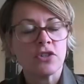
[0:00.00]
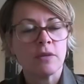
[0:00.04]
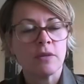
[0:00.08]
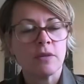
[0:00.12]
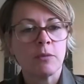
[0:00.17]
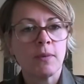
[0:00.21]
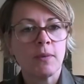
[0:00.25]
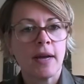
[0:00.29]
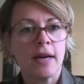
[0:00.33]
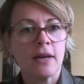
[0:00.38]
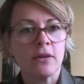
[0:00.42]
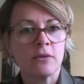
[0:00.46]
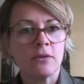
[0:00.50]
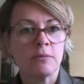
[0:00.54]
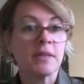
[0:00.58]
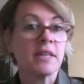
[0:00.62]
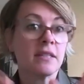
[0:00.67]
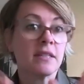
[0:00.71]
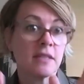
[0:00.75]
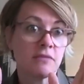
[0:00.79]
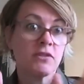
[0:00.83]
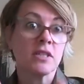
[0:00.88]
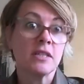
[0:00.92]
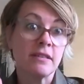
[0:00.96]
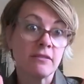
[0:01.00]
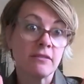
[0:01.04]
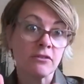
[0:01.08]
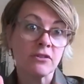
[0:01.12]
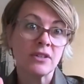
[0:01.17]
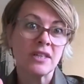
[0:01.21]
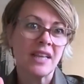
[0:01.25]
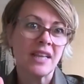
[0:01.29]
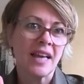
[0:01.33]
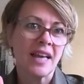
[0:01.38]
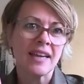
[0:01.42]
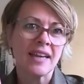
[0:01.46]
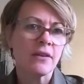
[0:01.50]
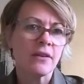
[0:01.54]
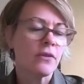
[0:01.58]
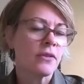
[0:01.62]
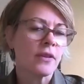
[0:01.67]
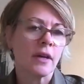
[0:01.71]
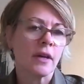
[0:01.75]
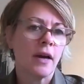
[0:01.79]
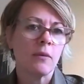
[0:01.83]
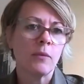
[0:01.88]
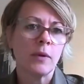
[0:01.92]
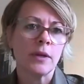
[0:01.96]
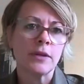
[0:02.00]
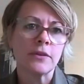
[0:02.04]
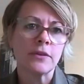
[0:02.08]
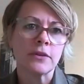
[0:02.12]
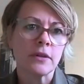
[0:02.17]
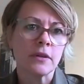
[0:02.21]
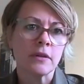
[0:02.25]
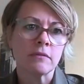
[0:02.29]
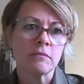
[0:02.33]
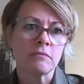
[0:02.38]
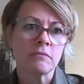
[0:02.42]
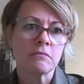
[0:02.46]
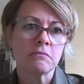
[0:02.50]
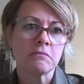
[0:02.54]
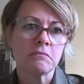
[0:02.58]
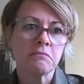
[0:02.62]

them around because of delivery length. I wonder.